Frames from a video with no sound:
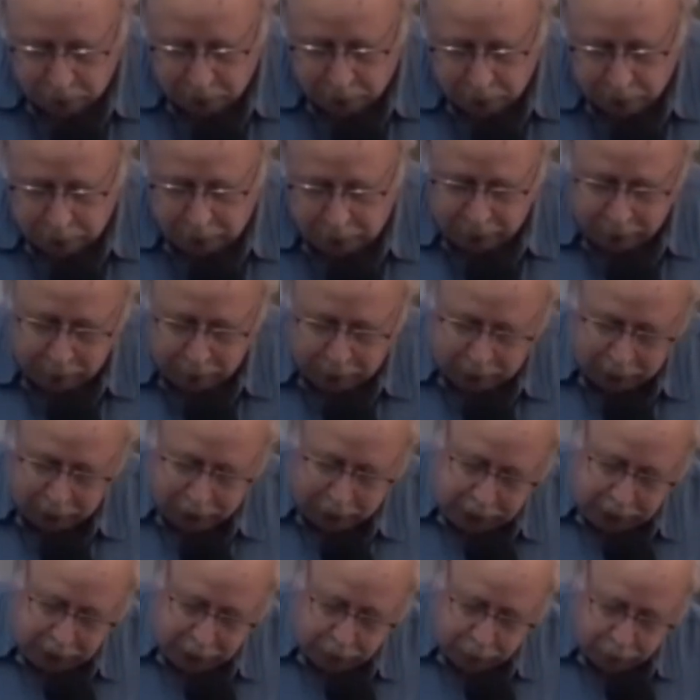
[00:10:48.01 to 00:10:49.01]
But
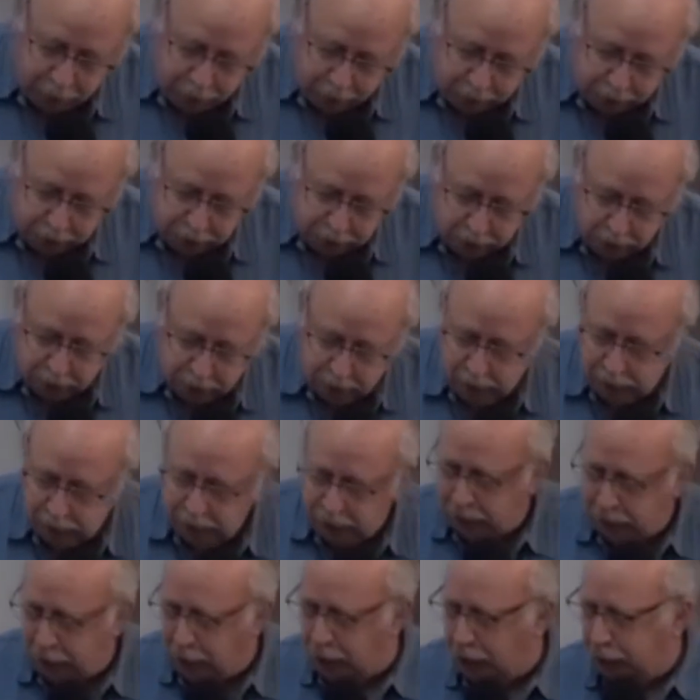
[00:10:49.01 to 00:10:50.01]
belief is
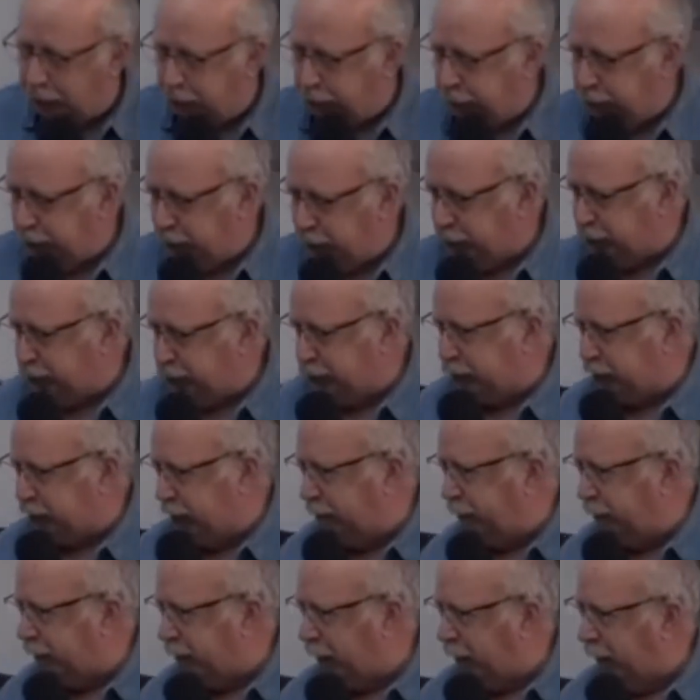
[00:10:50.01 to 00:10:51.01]
not just
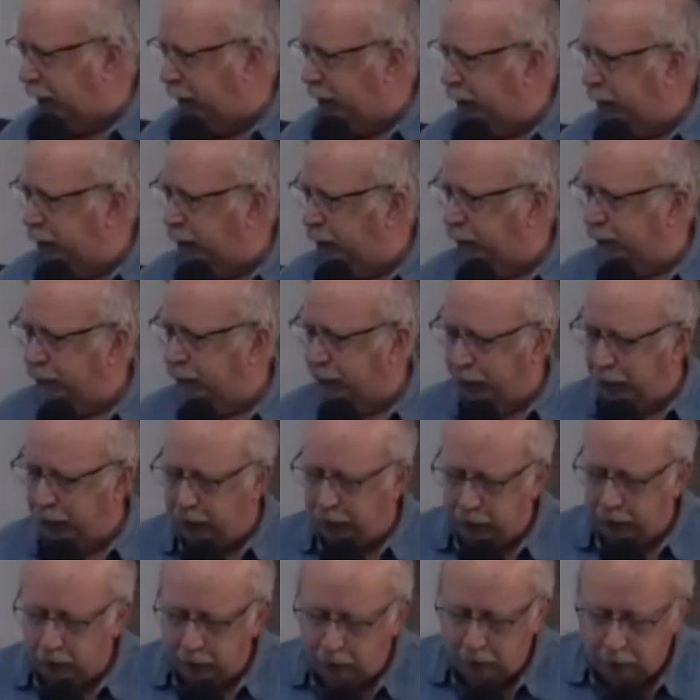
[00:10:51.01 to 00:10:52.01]
some kind of
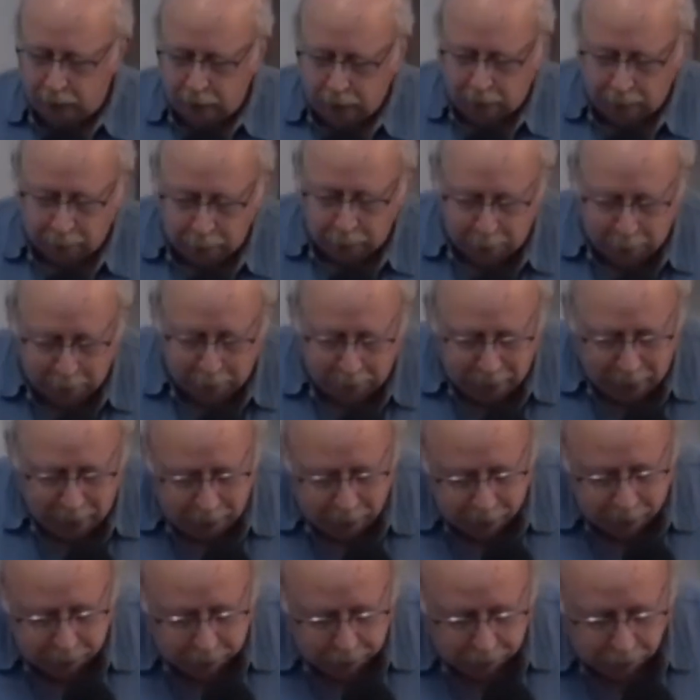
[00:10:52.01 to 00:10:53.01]
a
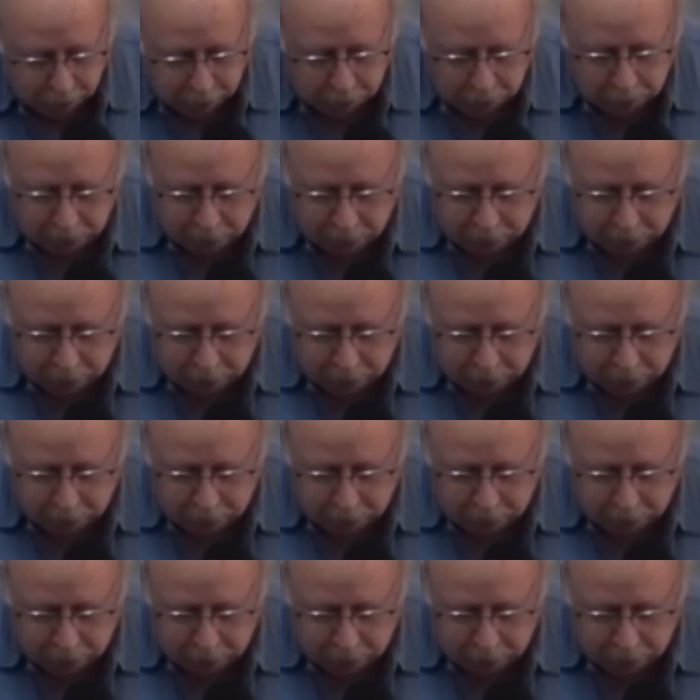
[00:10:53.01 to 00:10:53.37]
mental